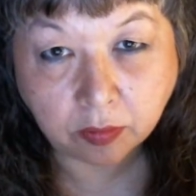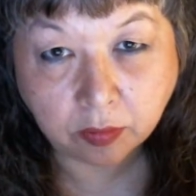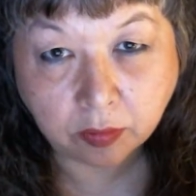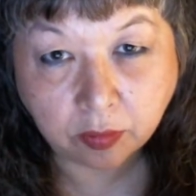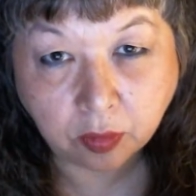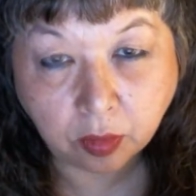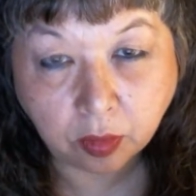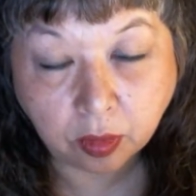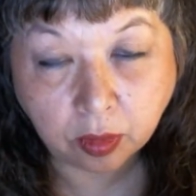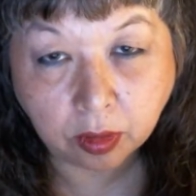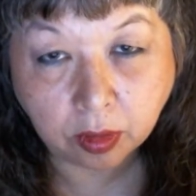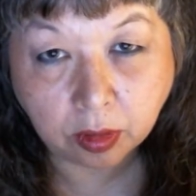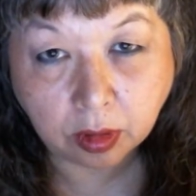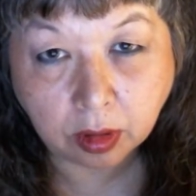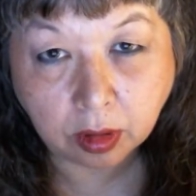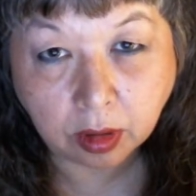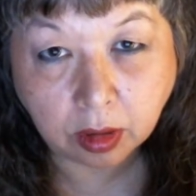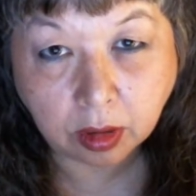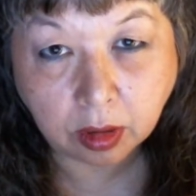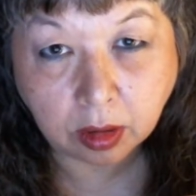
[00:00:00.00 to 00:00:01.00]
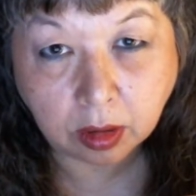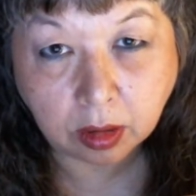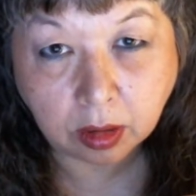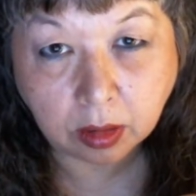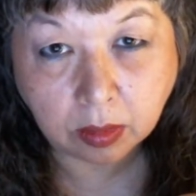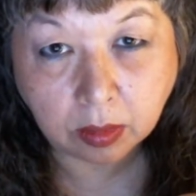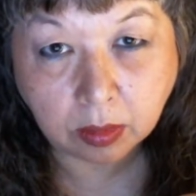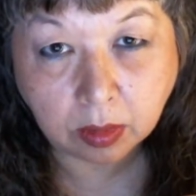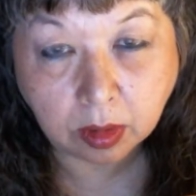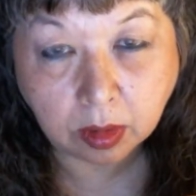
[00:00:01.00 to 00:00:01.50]
for a
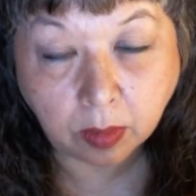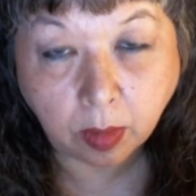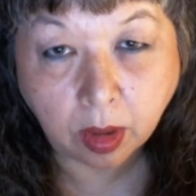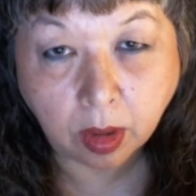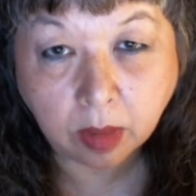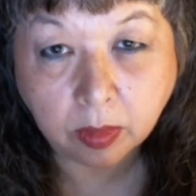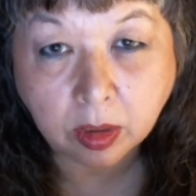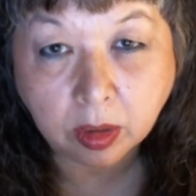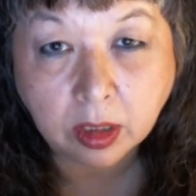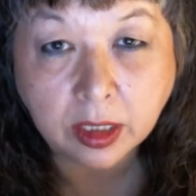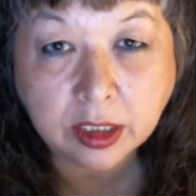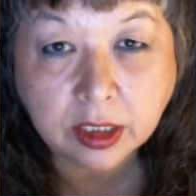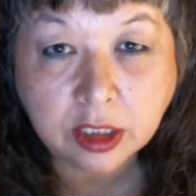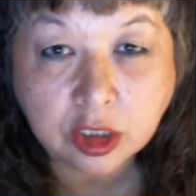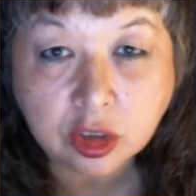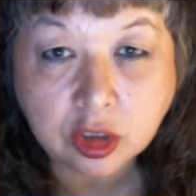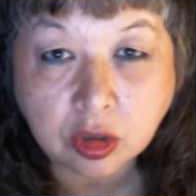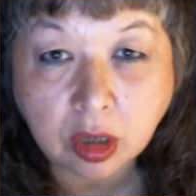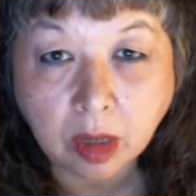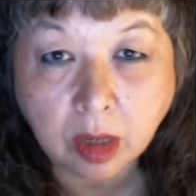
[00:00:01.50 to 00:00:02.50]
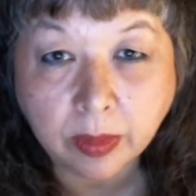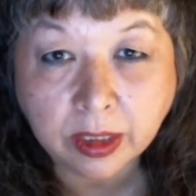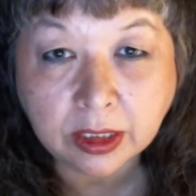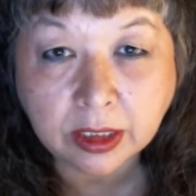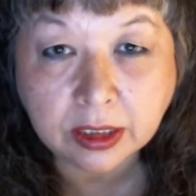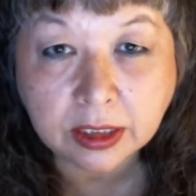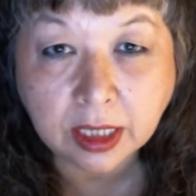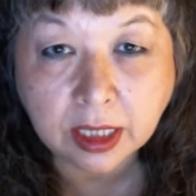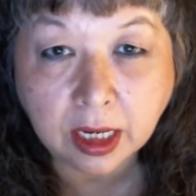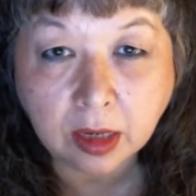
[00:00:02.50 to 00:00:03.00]
polymer clay teacher coming
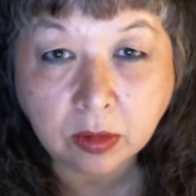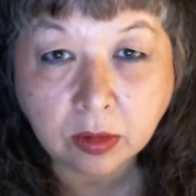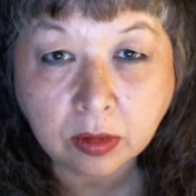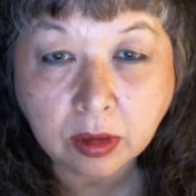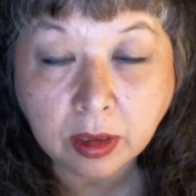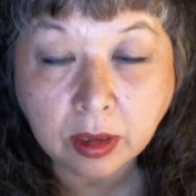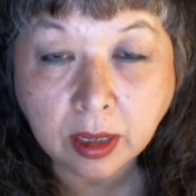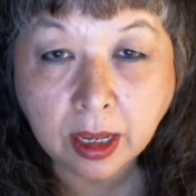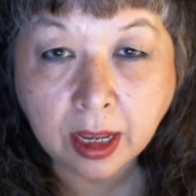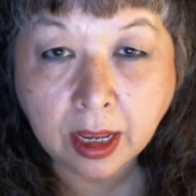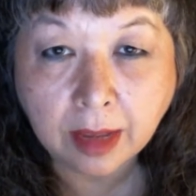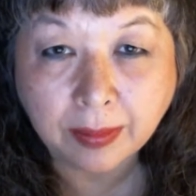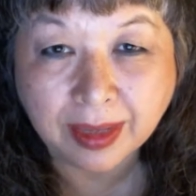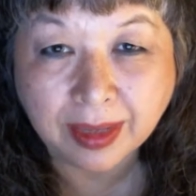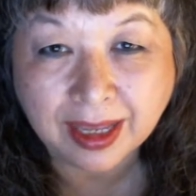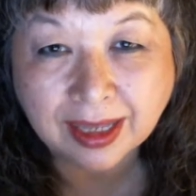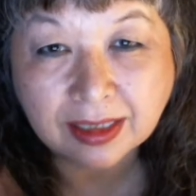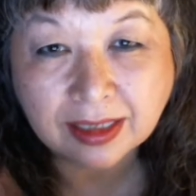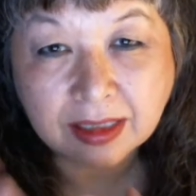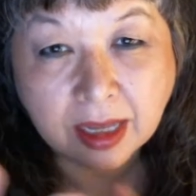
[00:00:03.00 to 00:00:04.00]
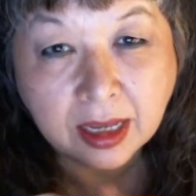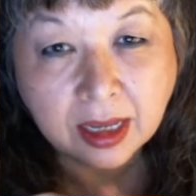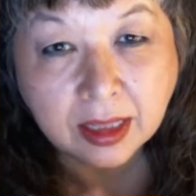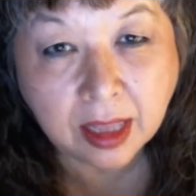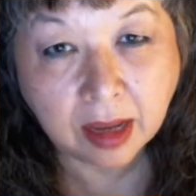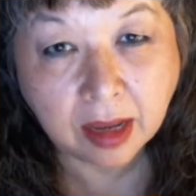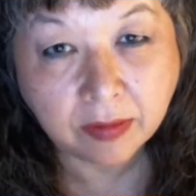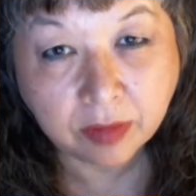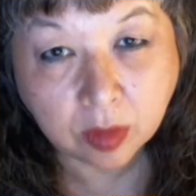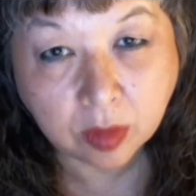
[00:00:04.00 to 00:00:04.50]
to town, because they
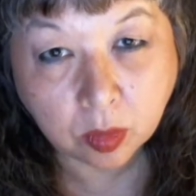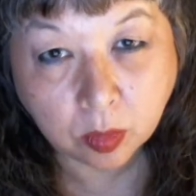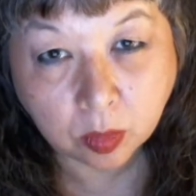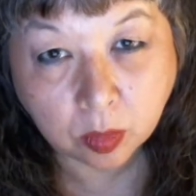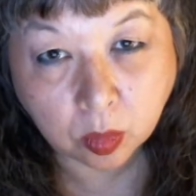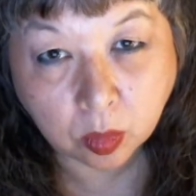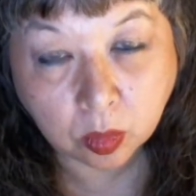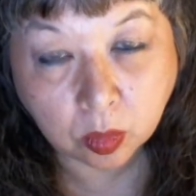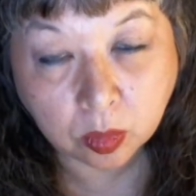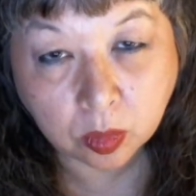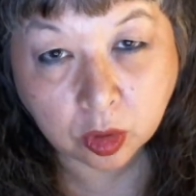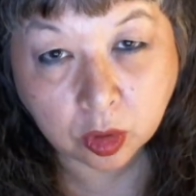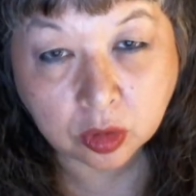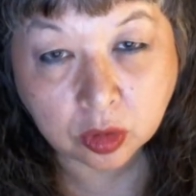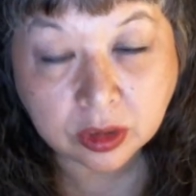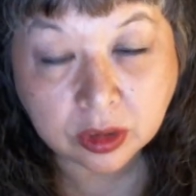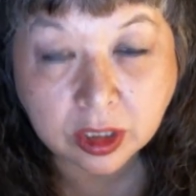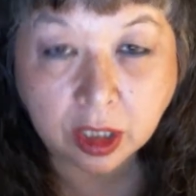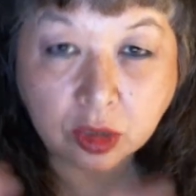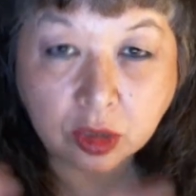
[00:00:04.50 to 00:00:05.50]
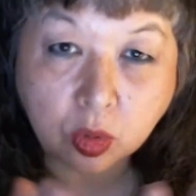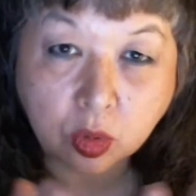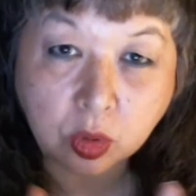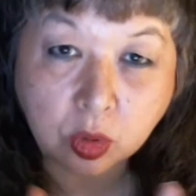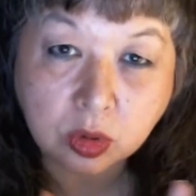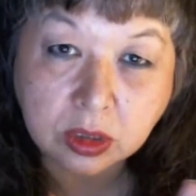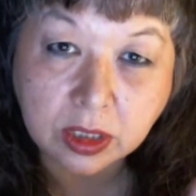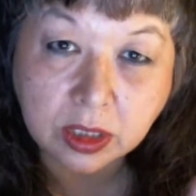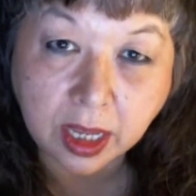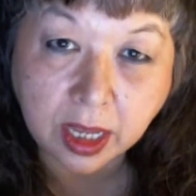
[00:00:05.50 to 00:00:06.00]
have their
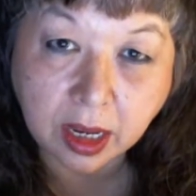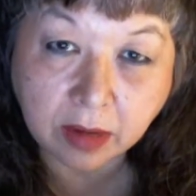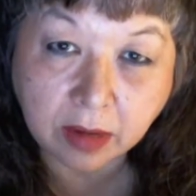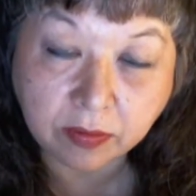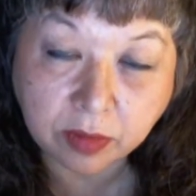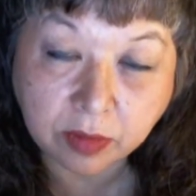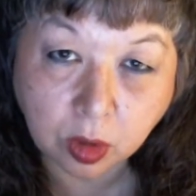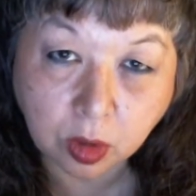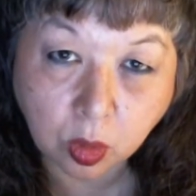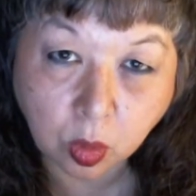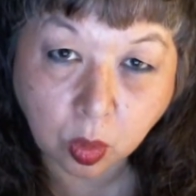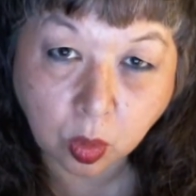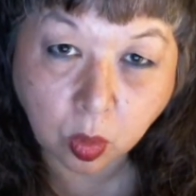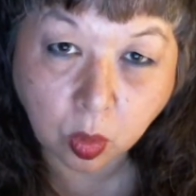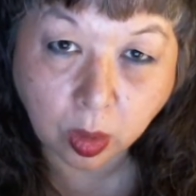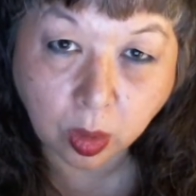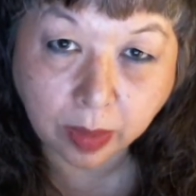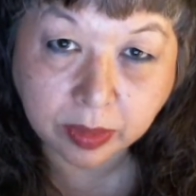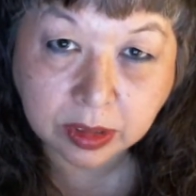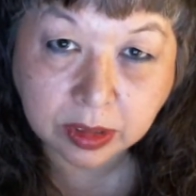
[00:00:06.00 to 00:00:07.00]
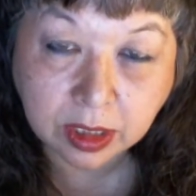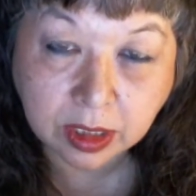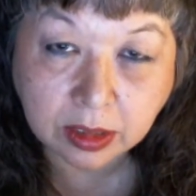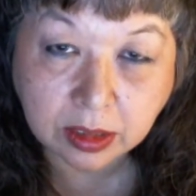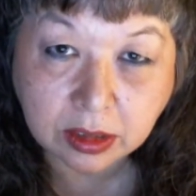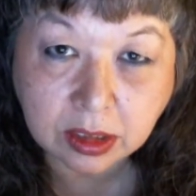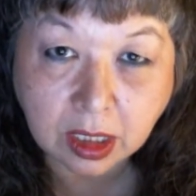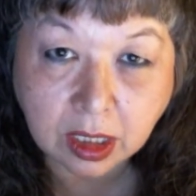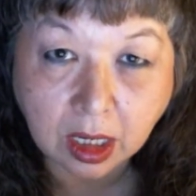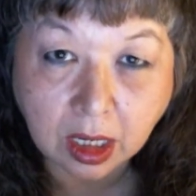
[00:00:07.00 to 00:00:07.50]
schedules and they have their
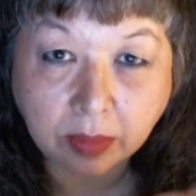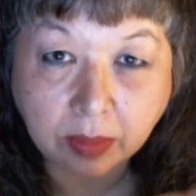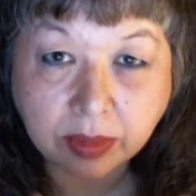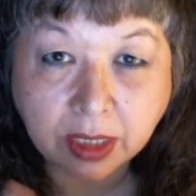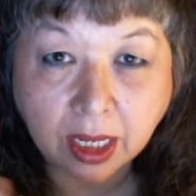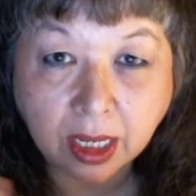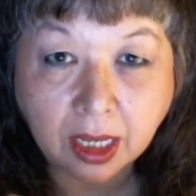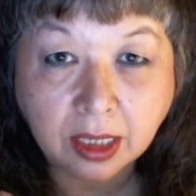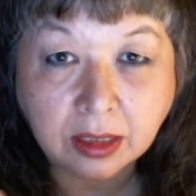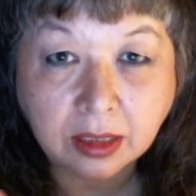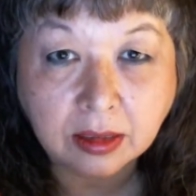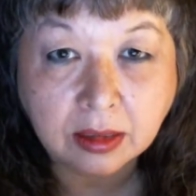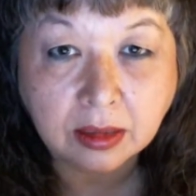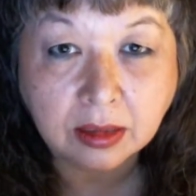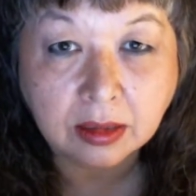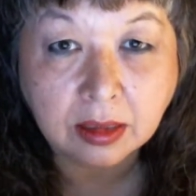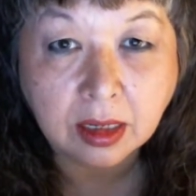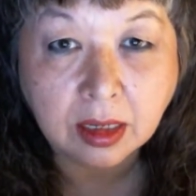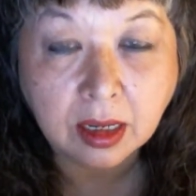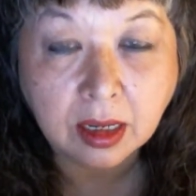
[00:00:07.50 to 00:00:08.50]
websites to update, and